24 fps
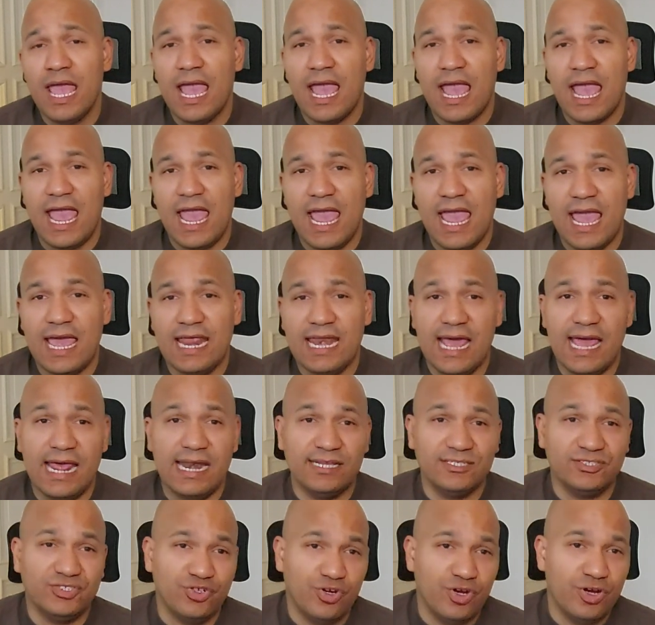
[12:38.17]
and at a
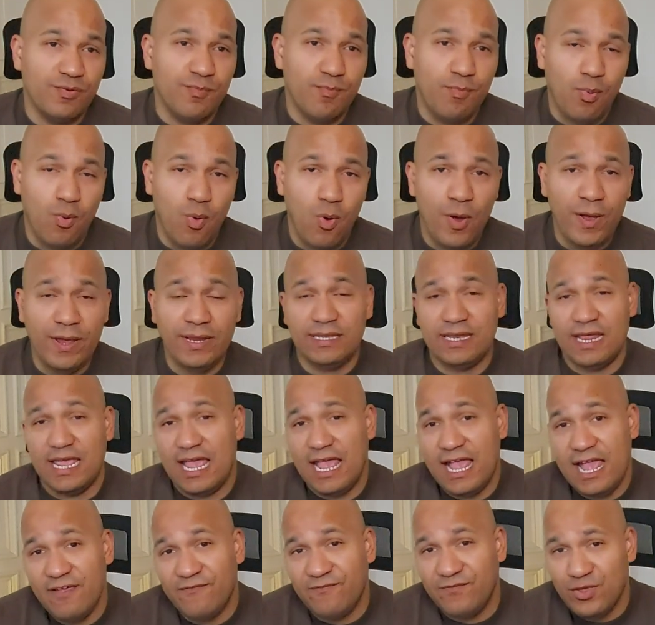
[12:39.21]
certain point,
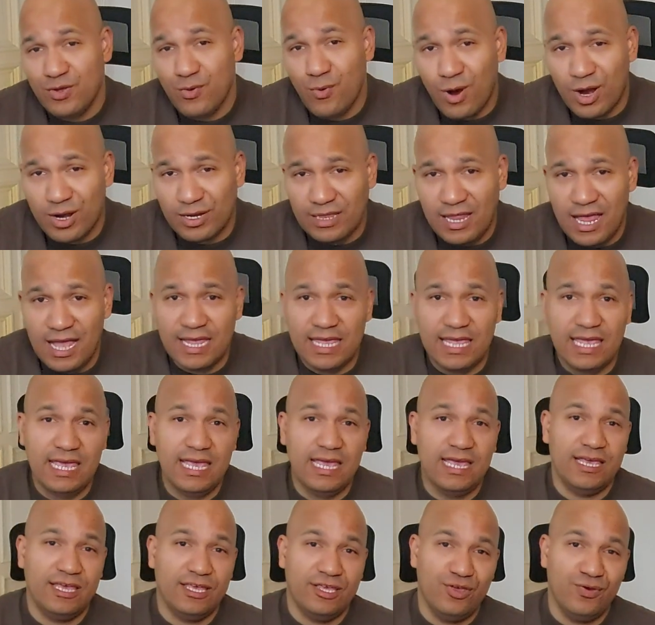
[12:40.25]
if you are
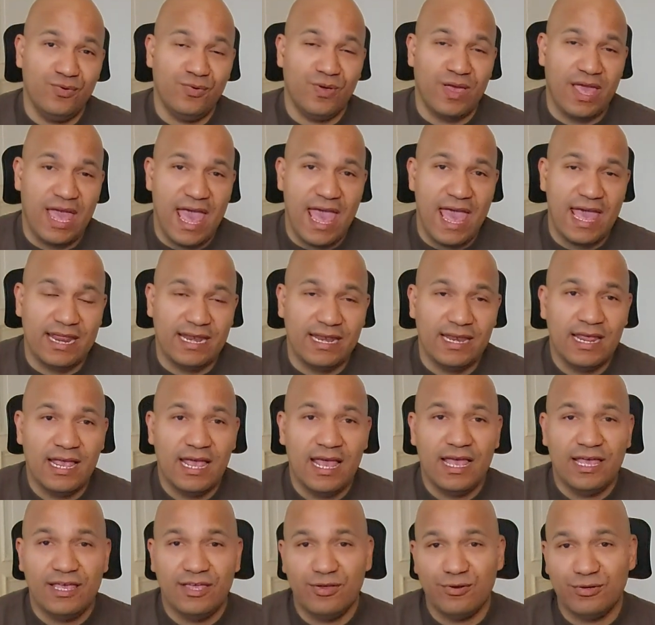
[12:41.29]
lucky, you get
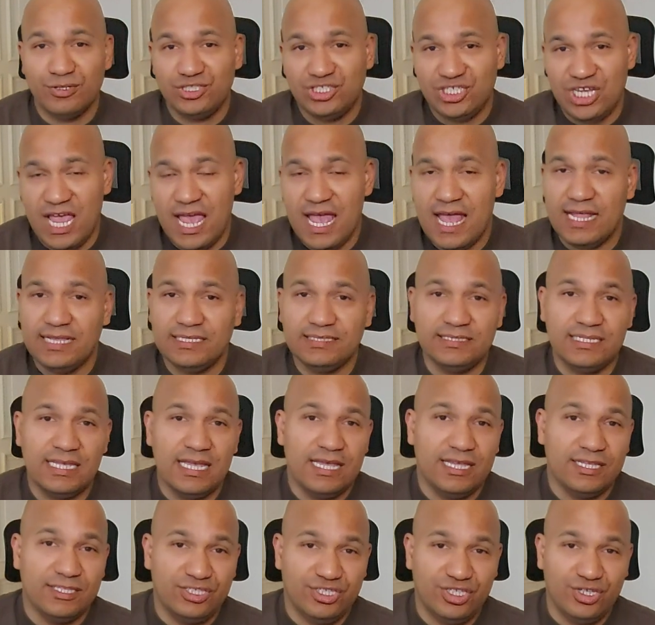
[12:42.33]
your chance
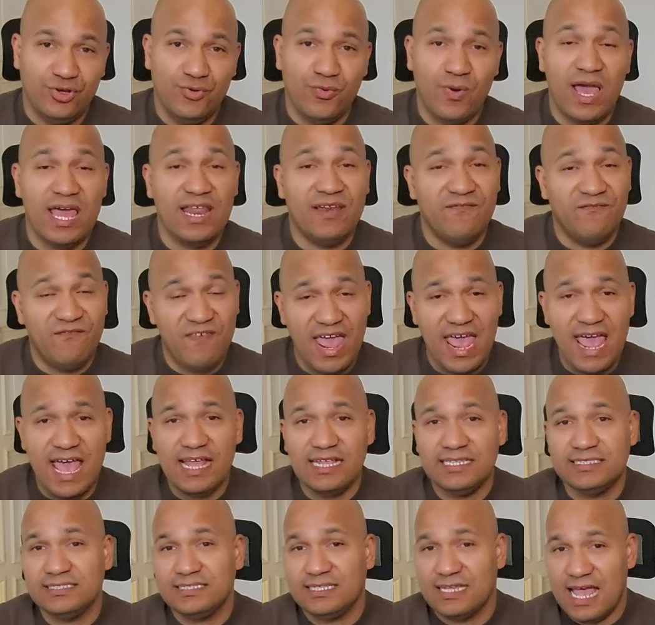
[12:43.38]
to
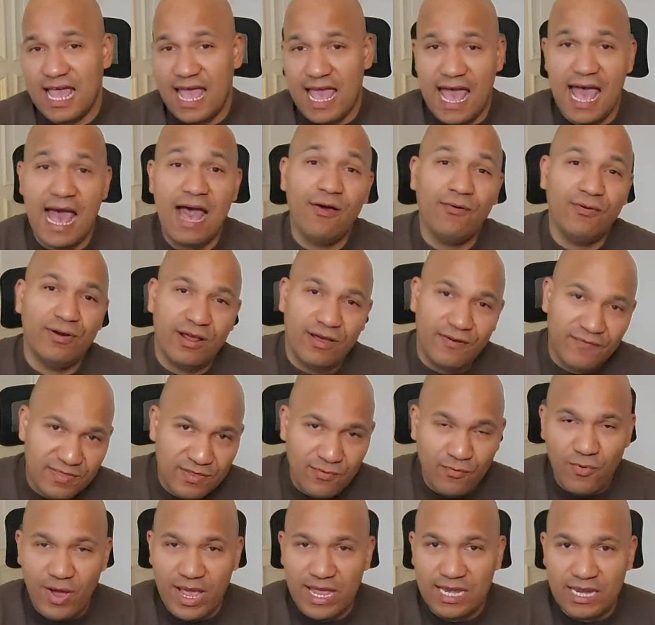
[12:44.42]
advance out of the
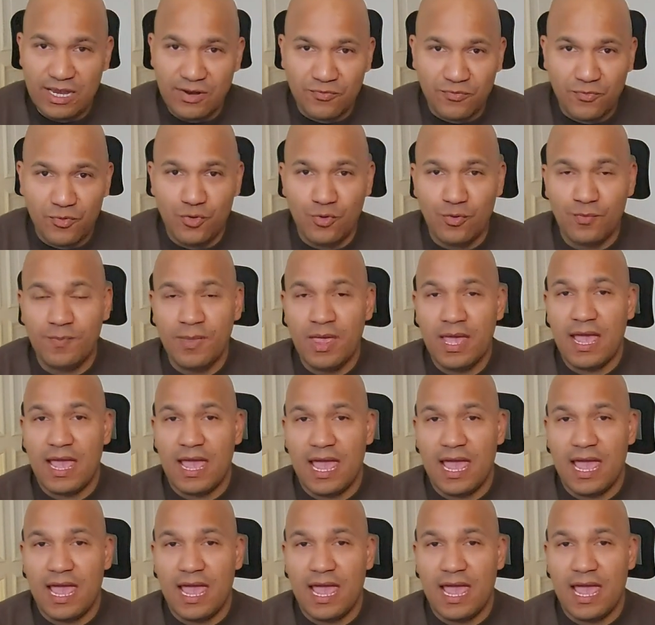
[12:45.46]
waiting room,